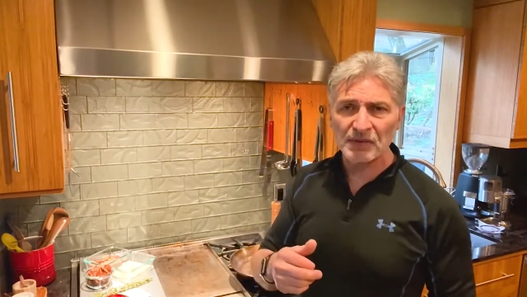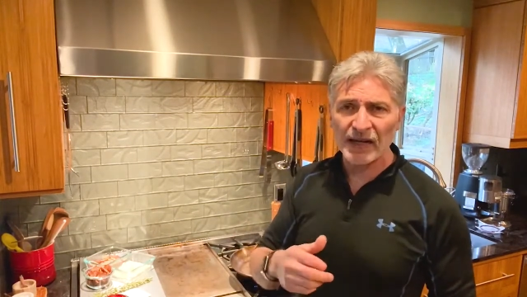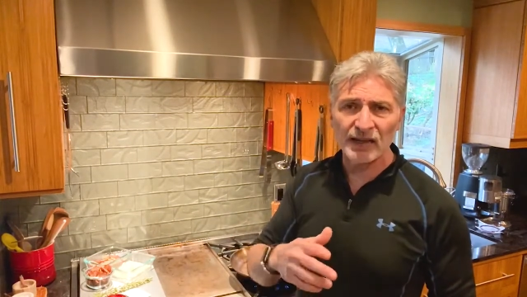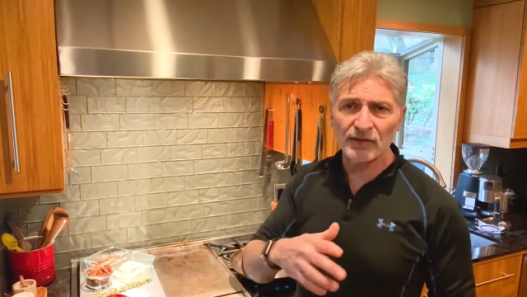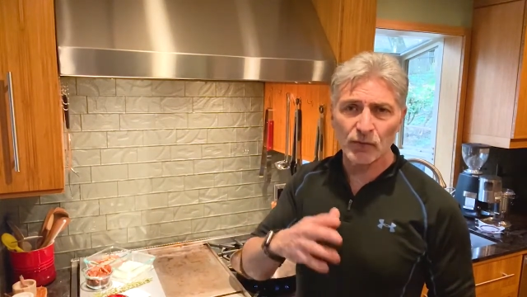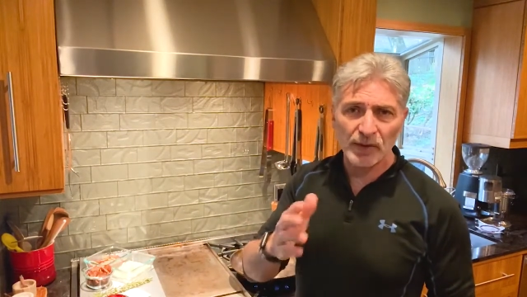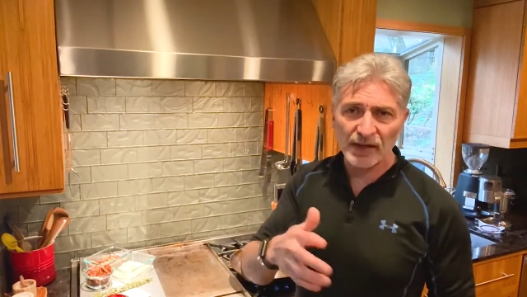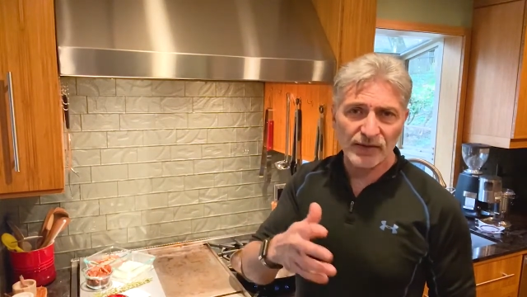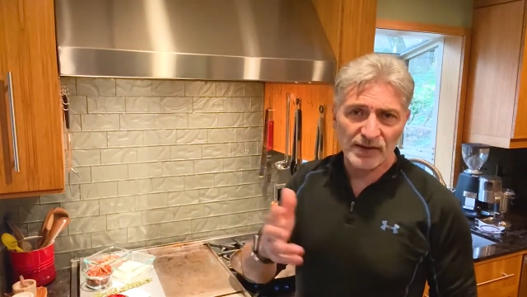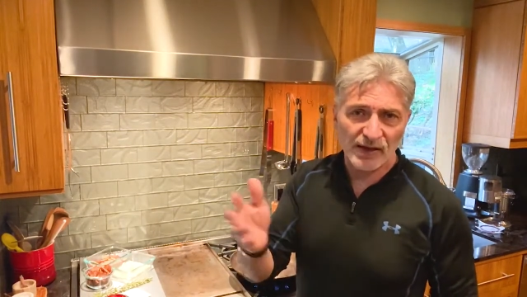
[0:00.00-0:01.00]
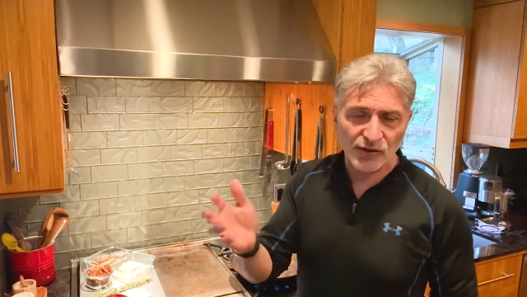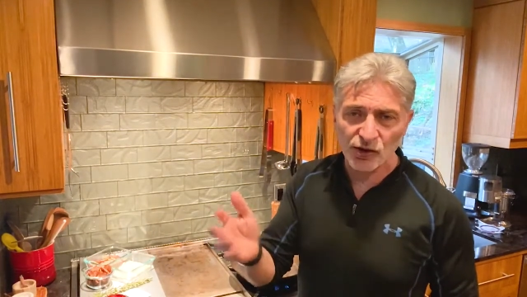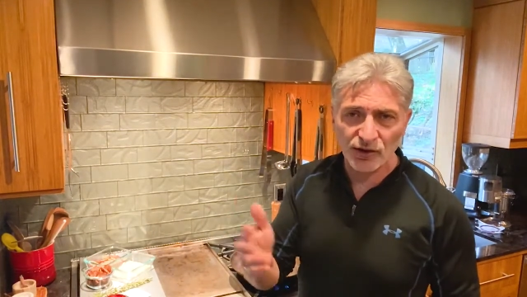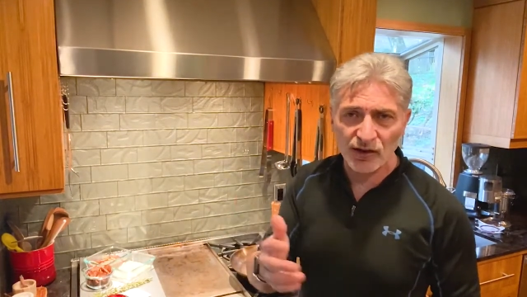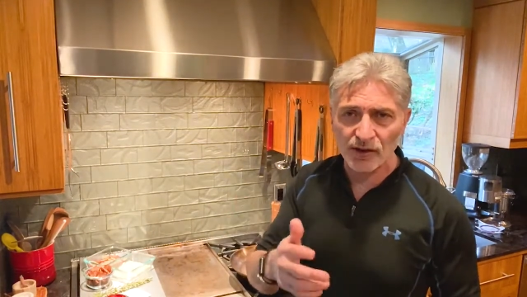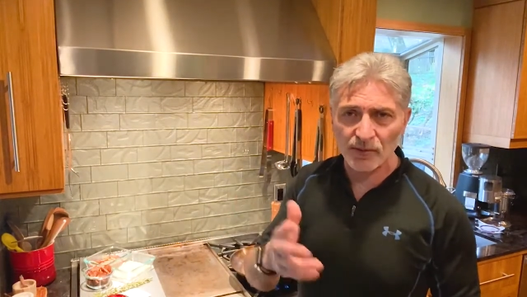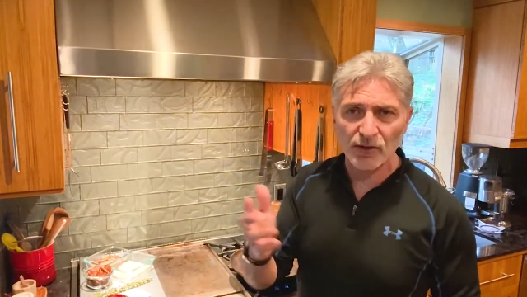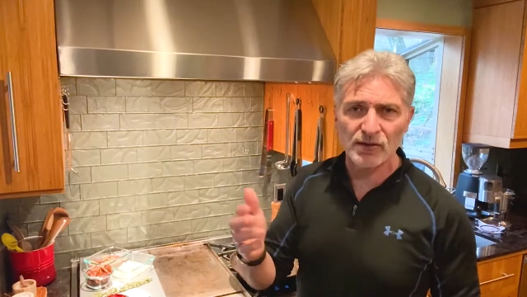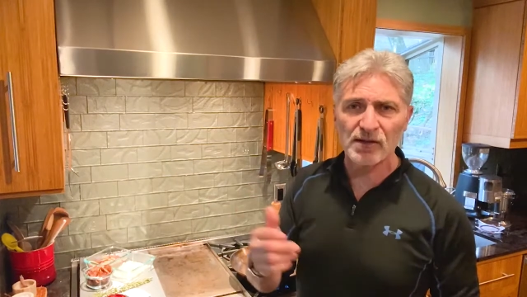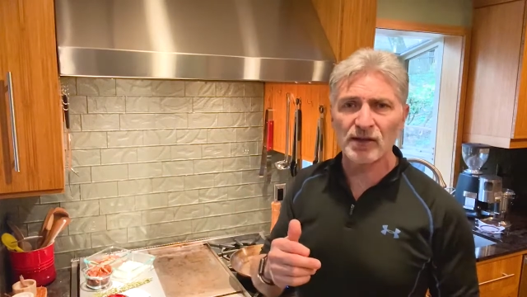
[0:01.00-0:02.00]
I eat it for breakfast, lunch, and dinner
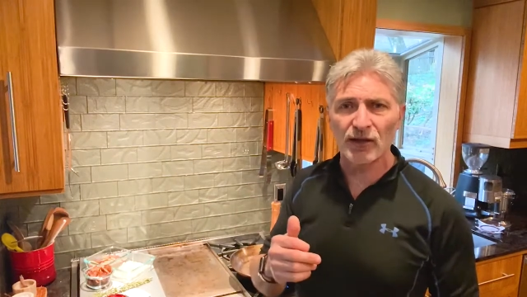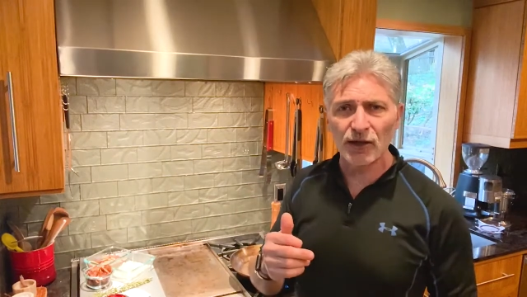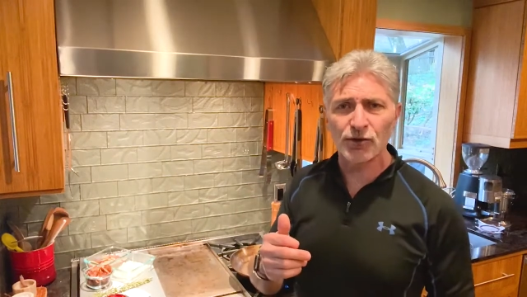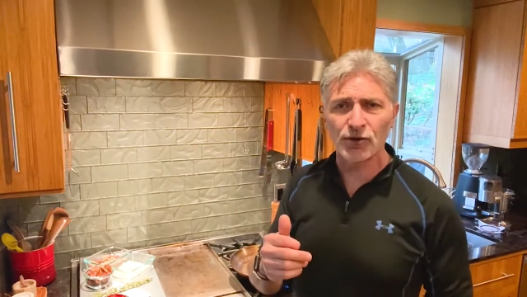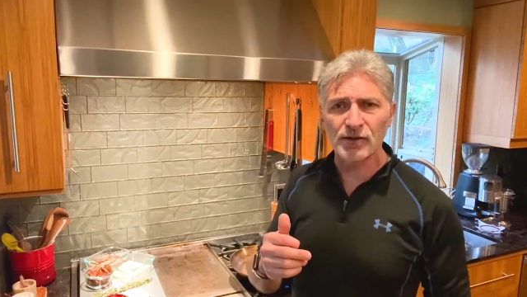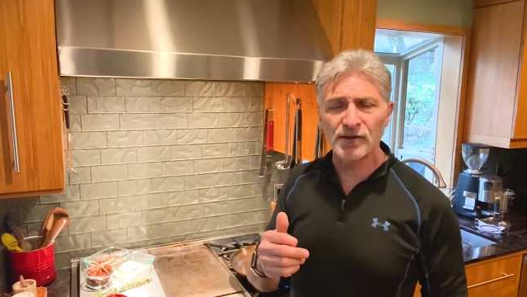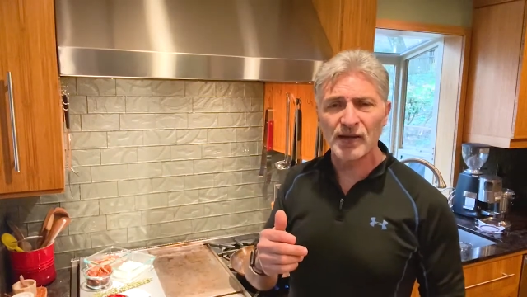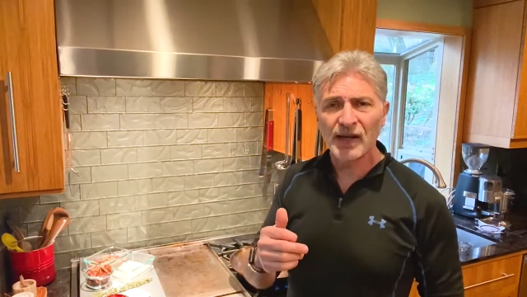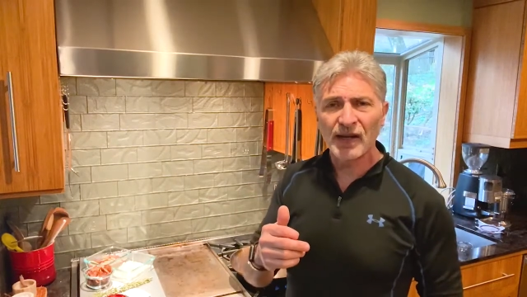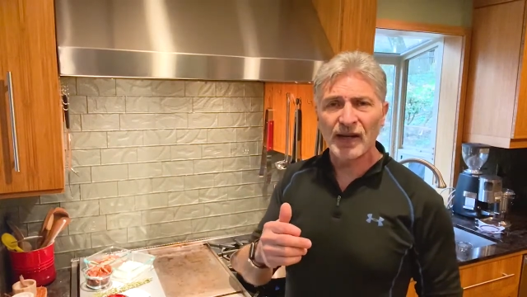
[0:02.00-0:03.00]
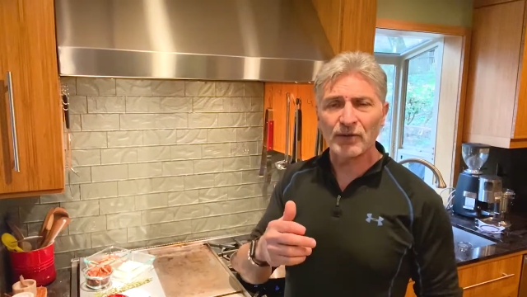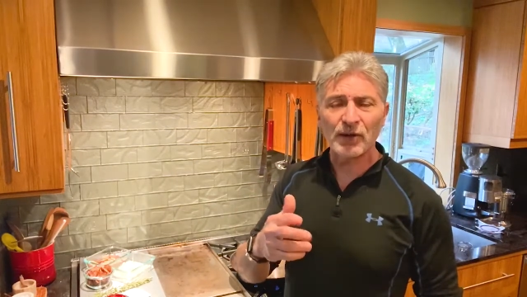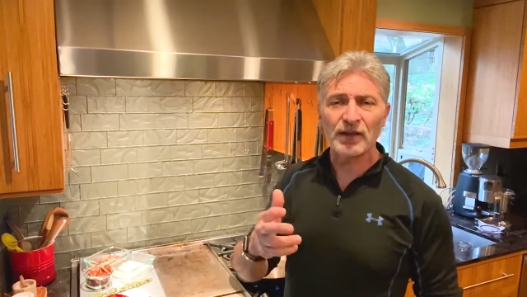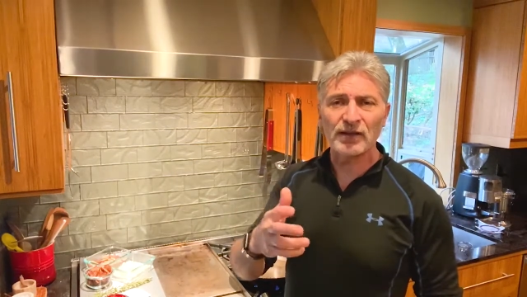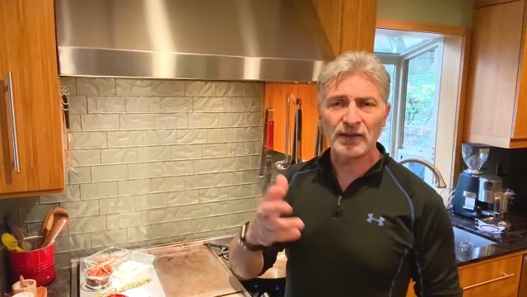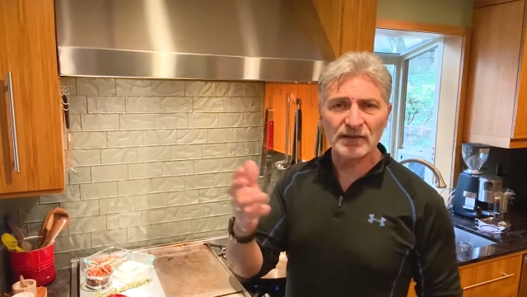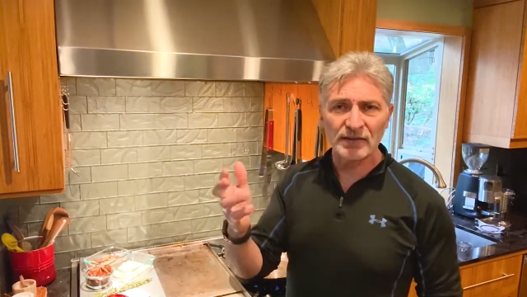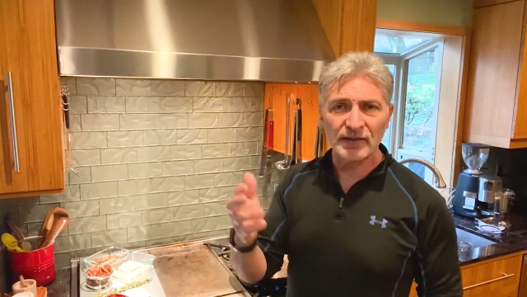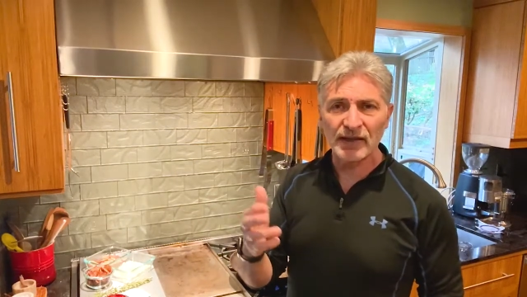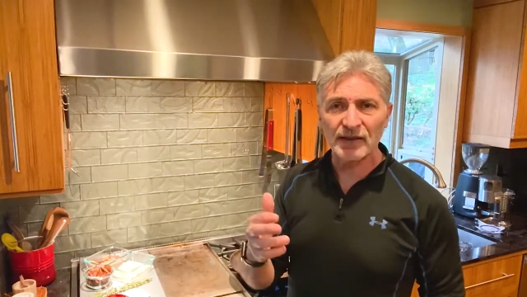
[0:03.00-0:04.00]
because it's delicious, and really it
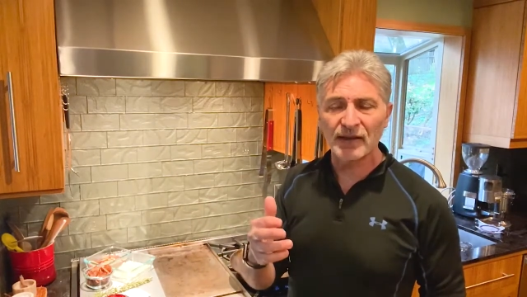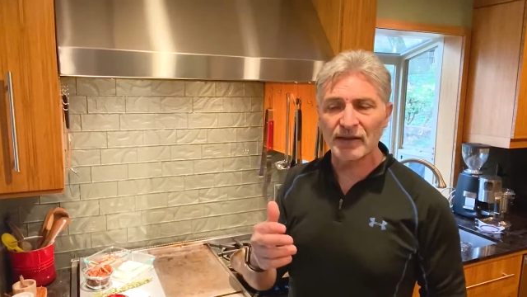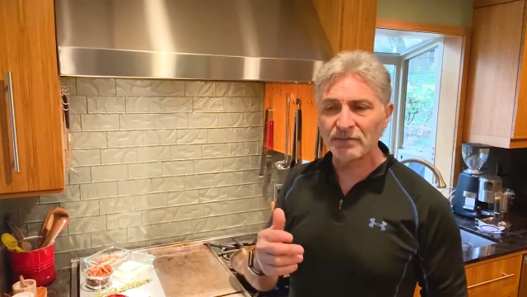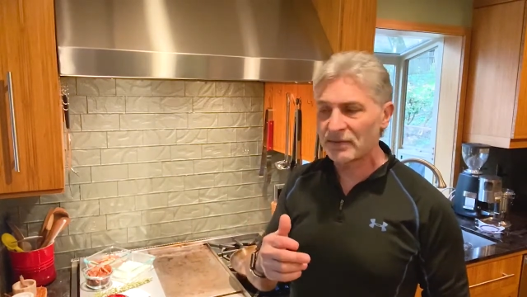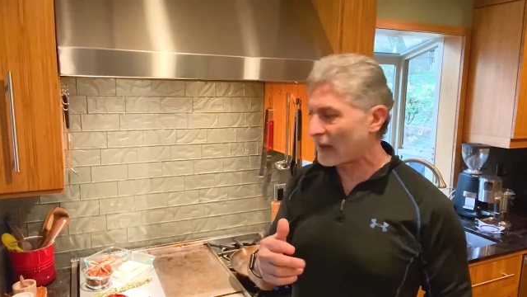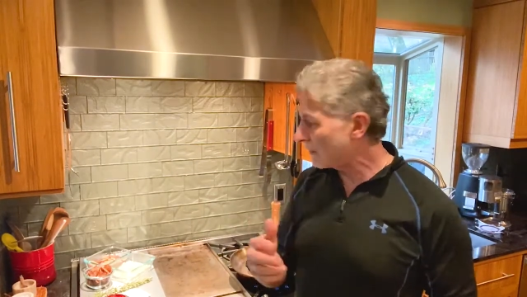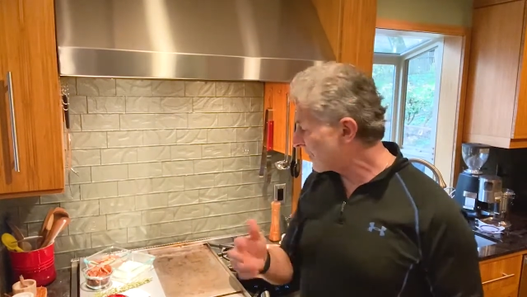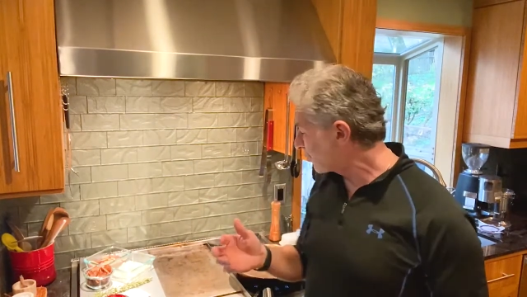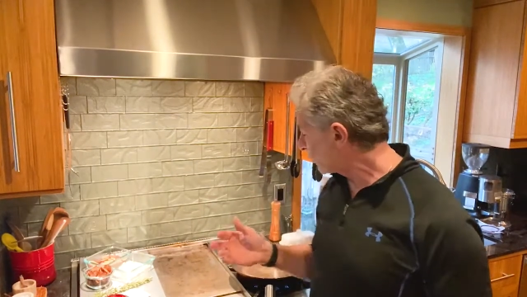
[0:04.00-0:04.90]
doesn't take that much